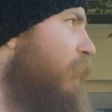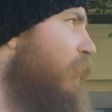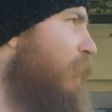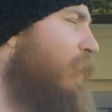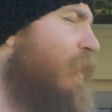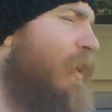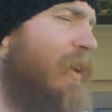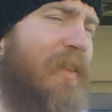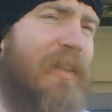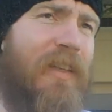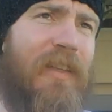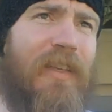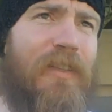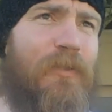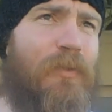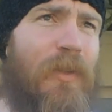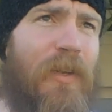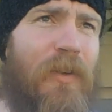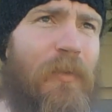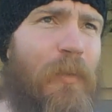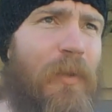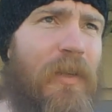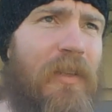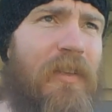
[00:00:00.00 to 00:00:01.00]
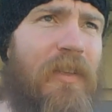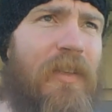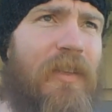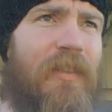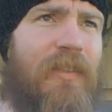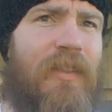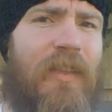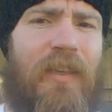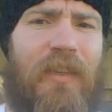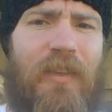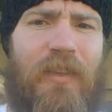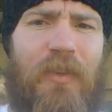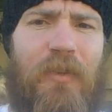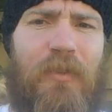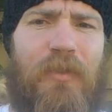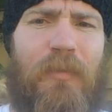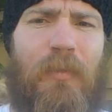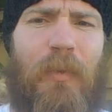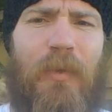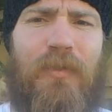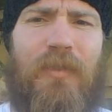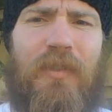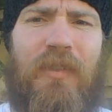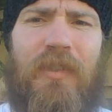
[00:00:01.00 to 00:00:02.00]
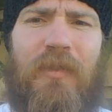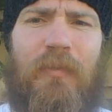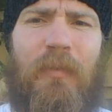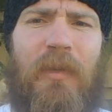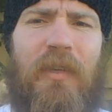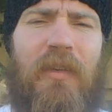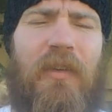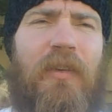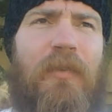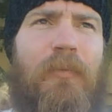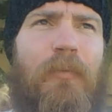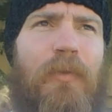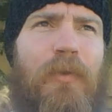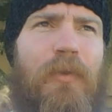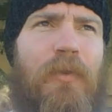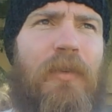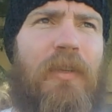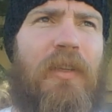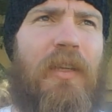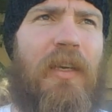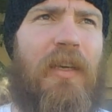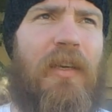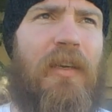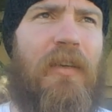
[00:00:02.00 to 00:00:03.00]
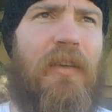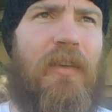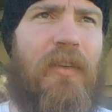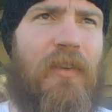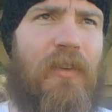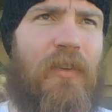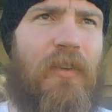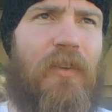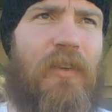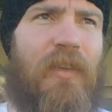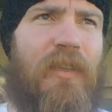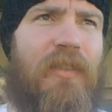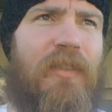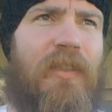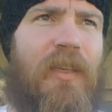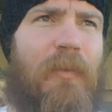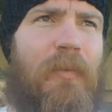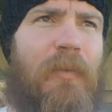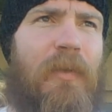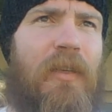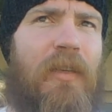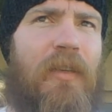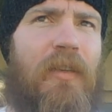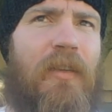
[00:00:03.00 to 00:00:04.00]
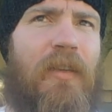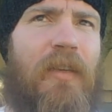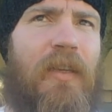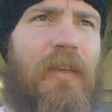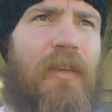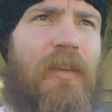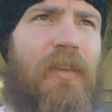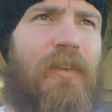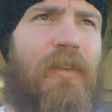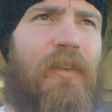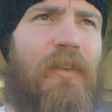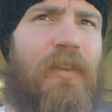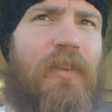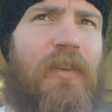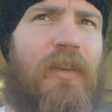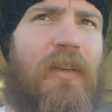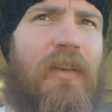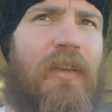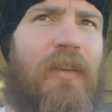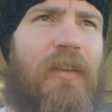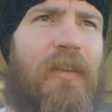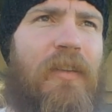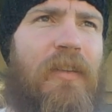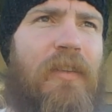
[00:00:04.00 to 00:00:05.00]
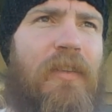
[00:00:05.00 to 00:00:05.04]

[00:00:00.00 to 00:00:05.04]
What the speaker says: I think that's what everybody thinks. Like you're supposed to just be humble and like, accept it. Like you're not,